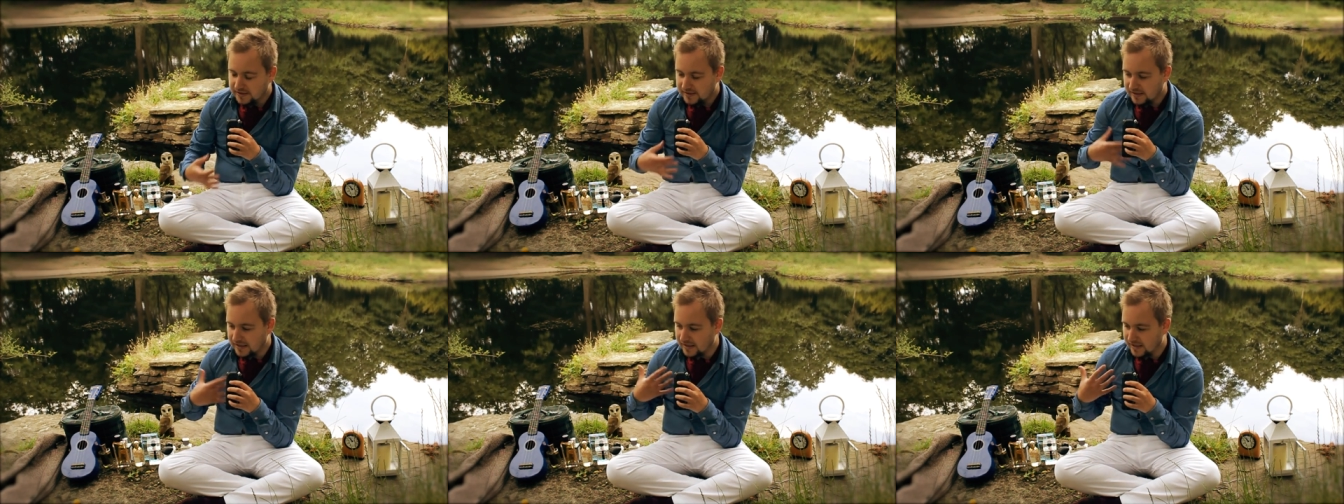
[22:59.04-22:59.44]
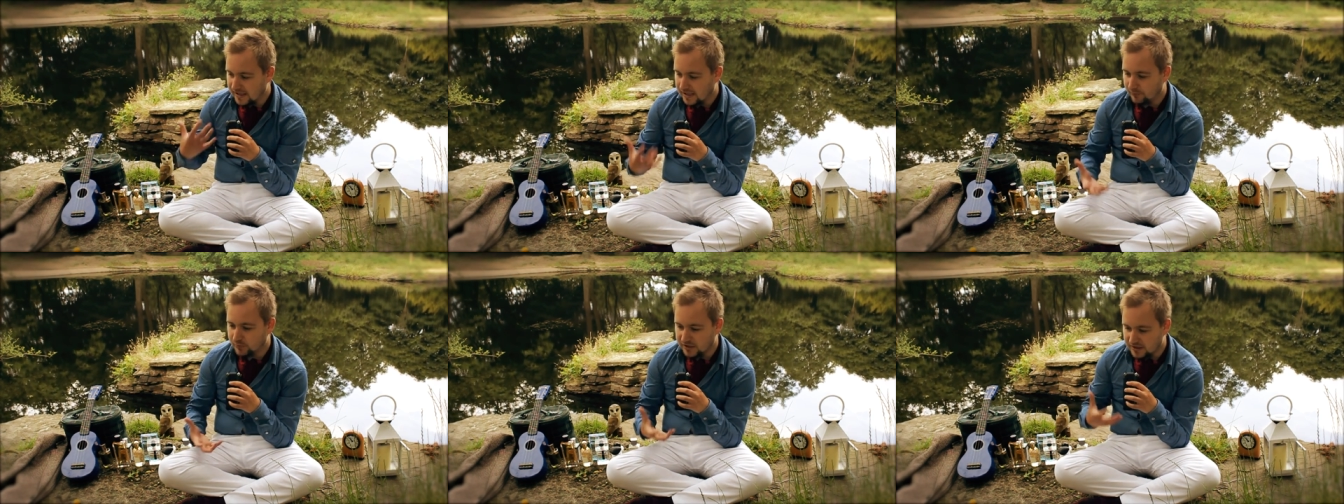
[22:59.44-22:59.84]
uh,
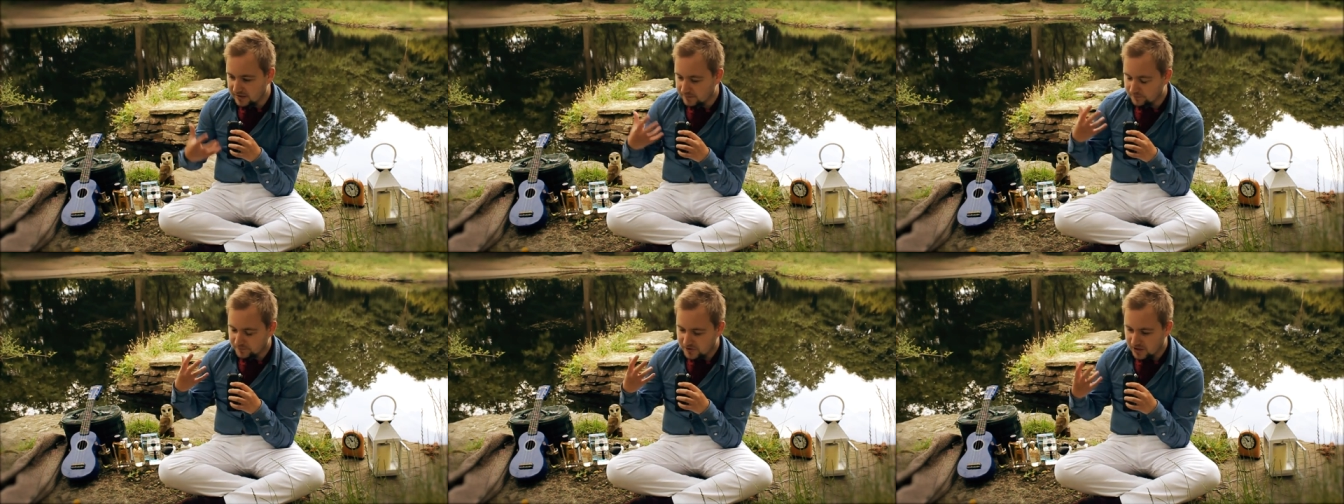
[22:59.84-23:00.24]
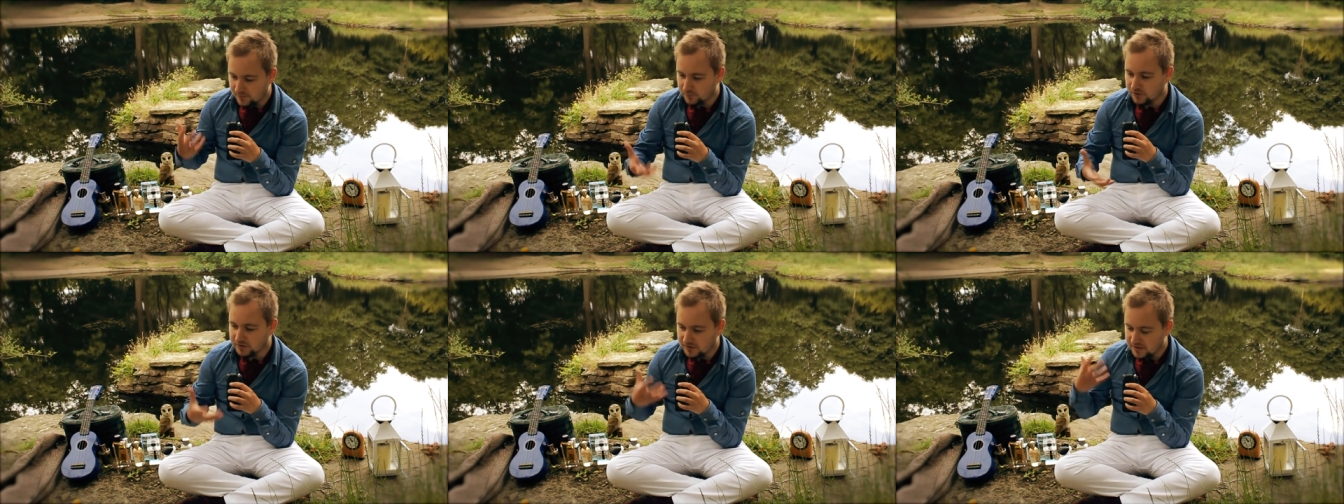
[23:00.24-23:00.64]
happy and
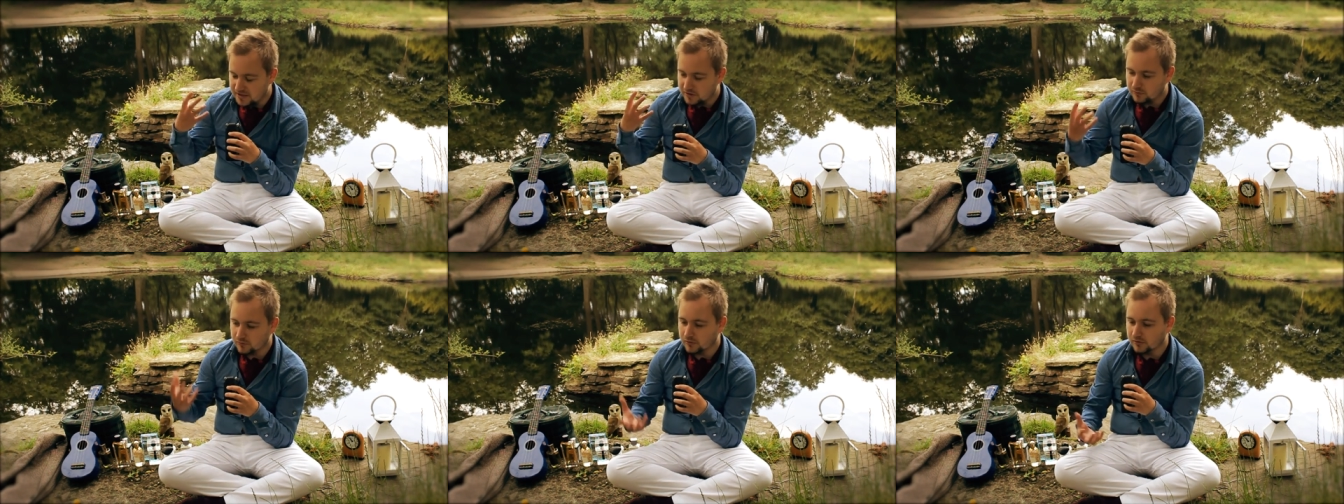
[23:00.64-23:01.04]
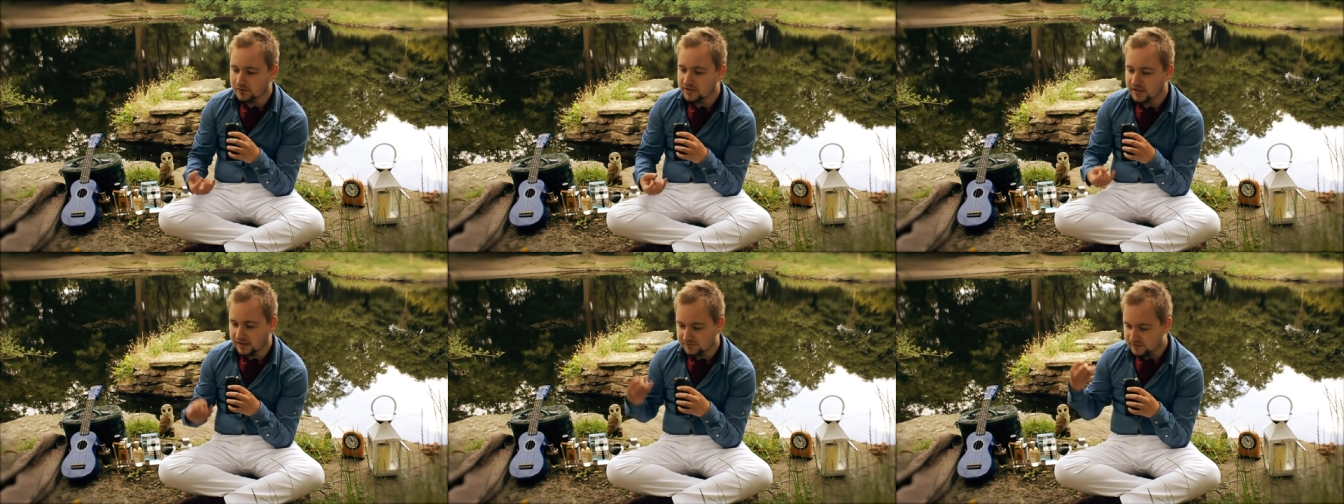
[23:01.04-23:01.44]
humbled and enthralled
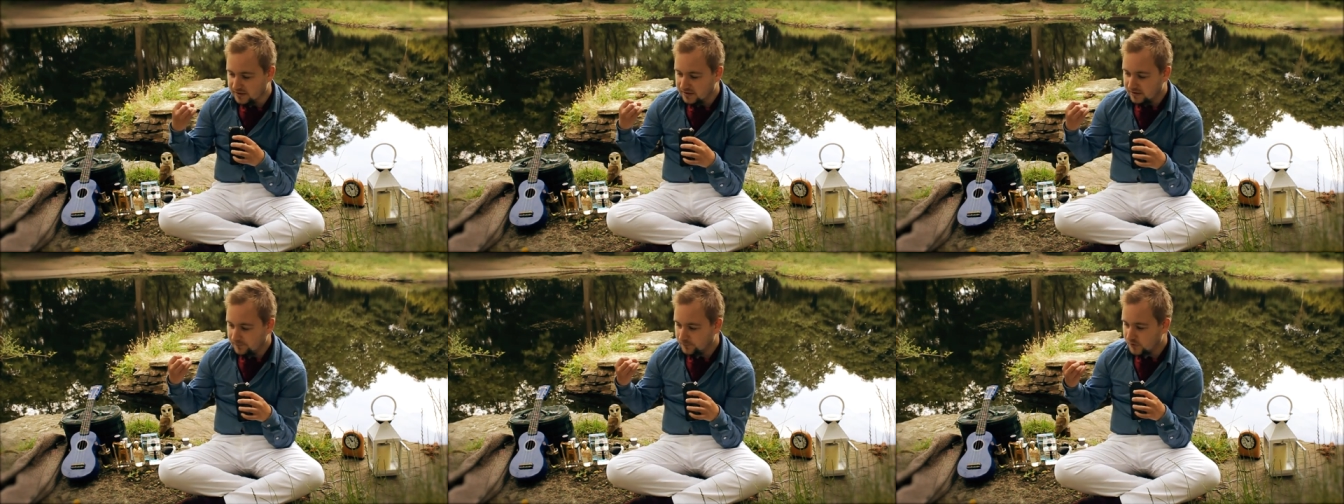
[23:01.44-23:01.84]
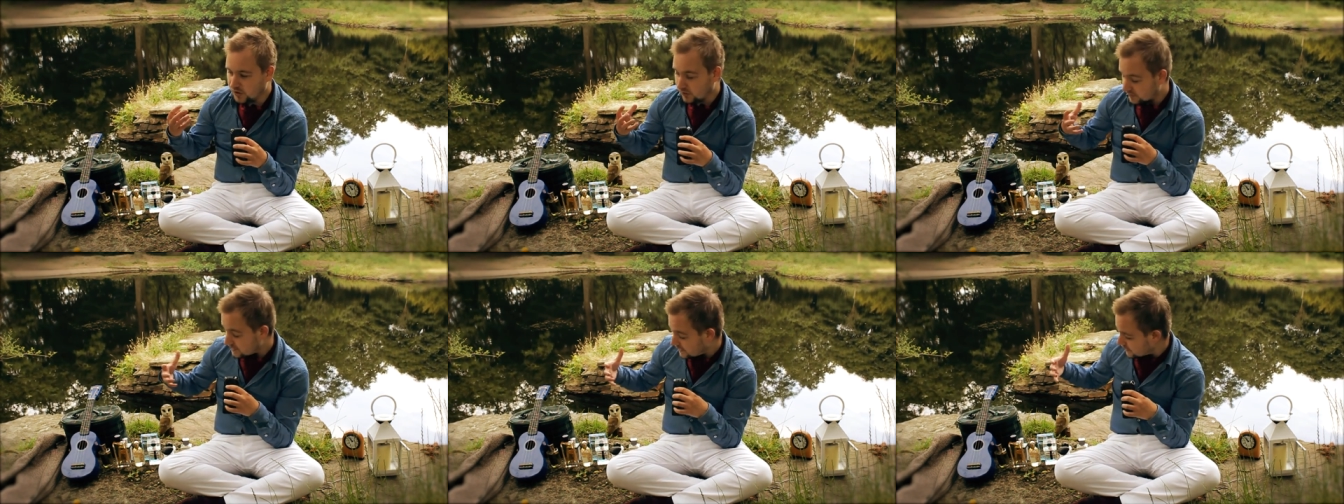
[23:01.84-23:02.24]
that I've
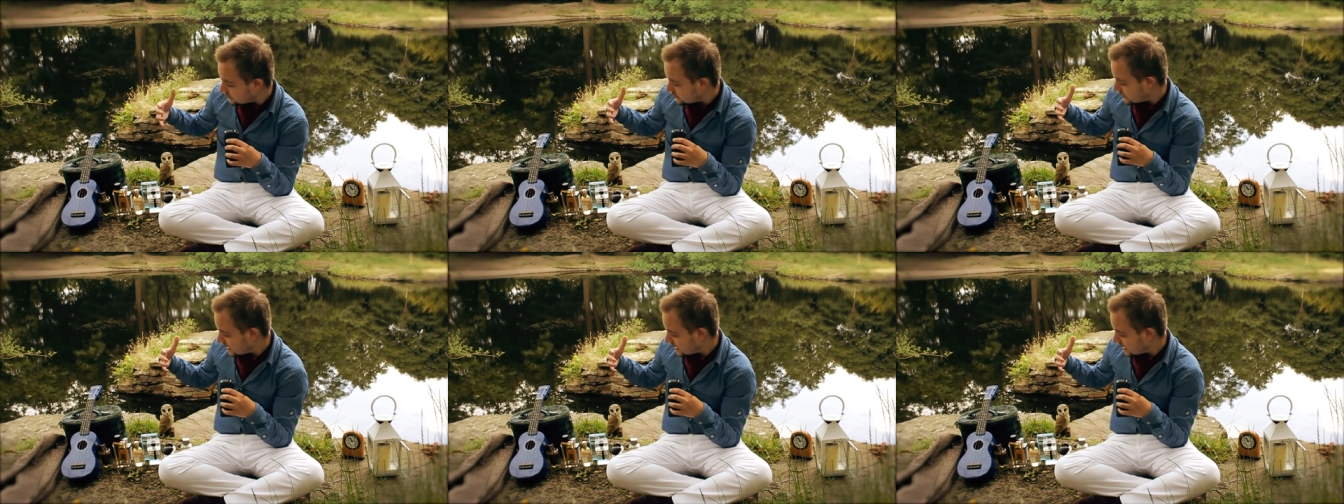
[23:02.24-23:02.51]
got to